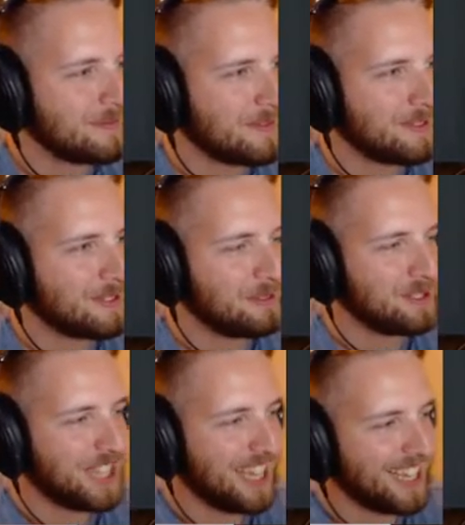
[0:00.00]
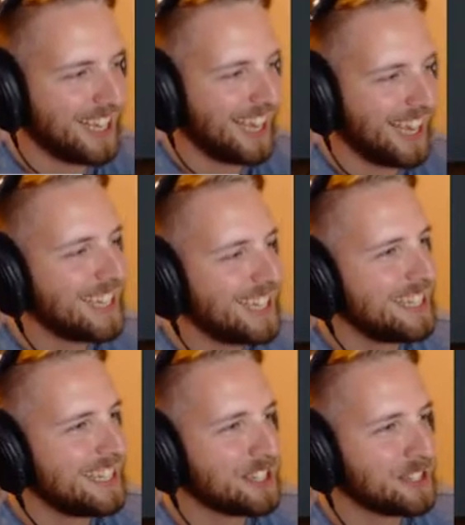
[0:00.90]
Which, hey, any
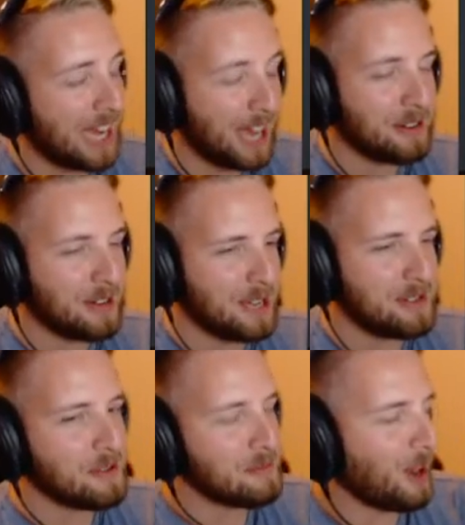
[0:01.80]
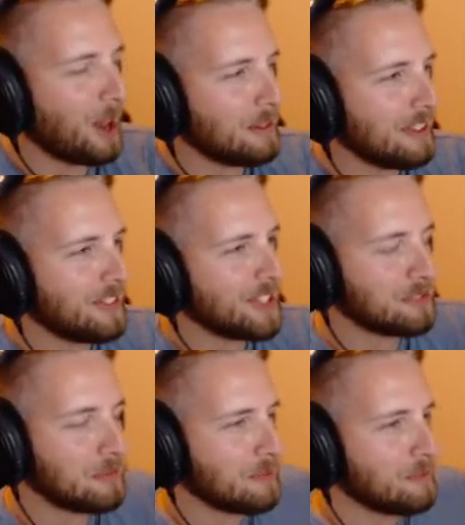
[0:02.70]
year now, I will probably finish
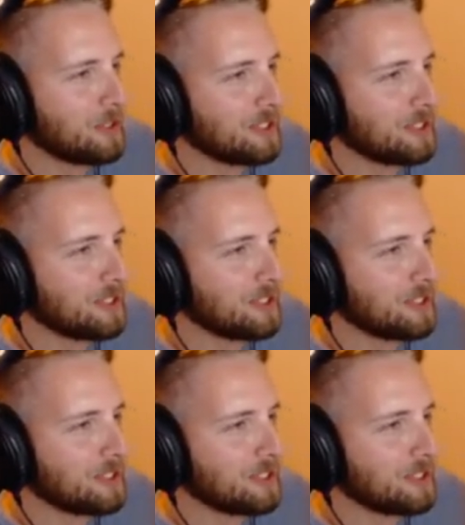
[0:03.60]
Bloodborne.